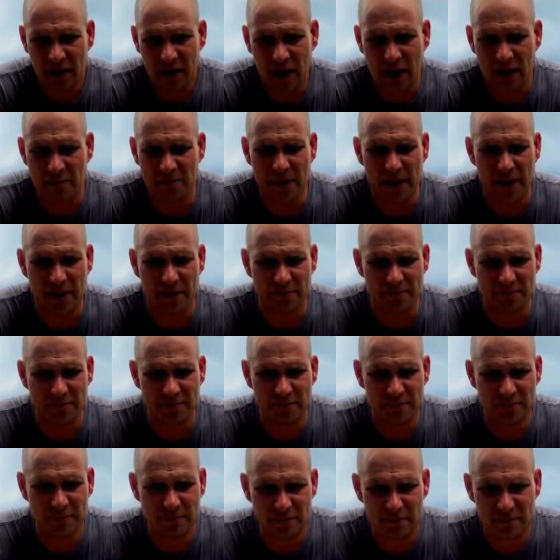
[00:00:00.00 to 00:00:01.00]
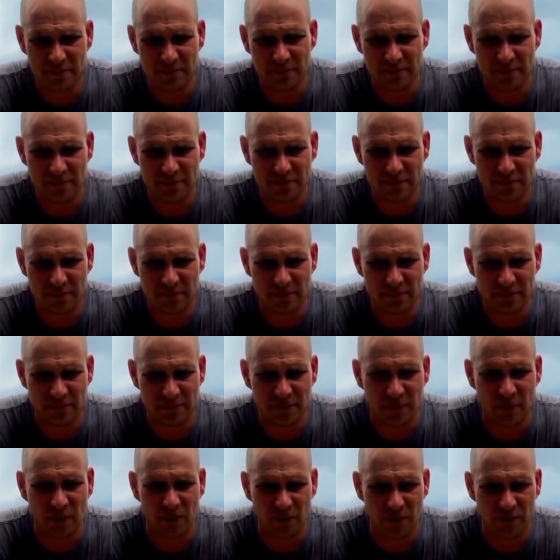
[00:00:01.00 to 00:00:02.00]
I'm about
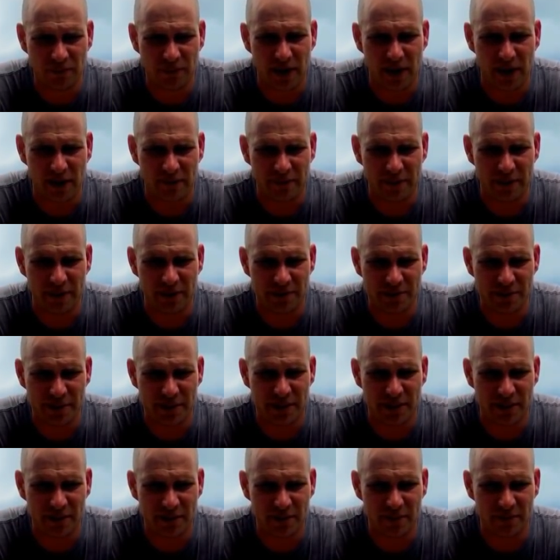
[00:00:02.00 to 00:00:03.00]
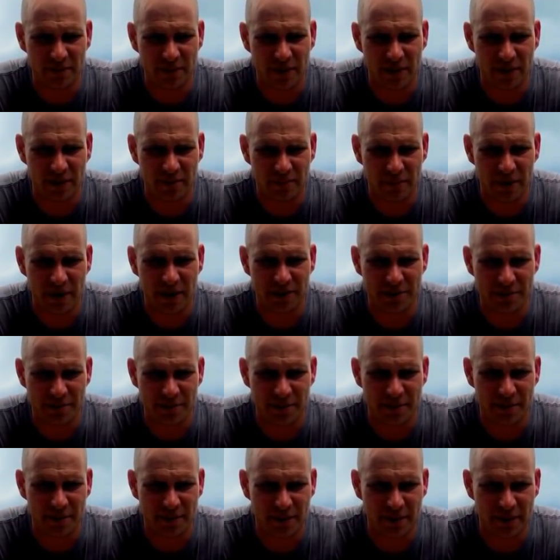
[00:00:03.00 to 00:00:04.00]
4 or 5 years into running a
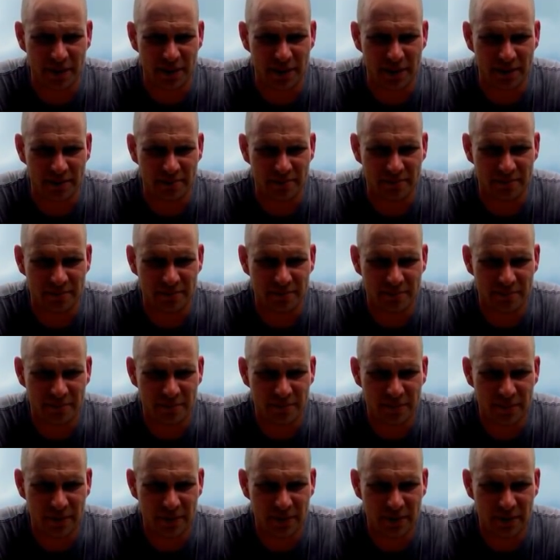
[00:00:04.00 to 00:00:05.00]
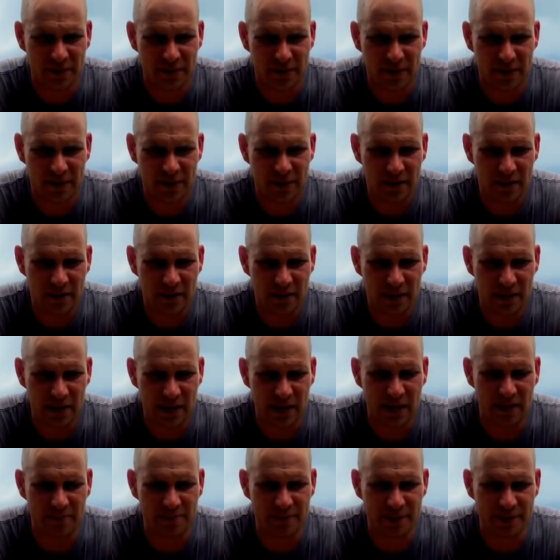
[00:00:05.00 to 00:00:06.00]
buncher,
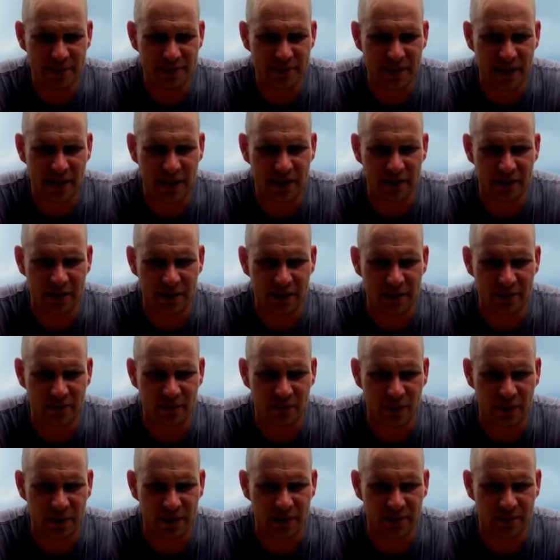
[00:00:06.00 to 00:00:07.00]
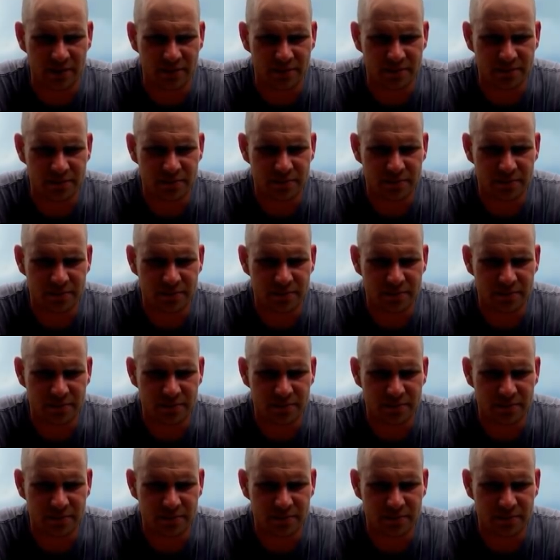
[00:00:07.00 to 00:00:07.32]
and I'm just now getting to where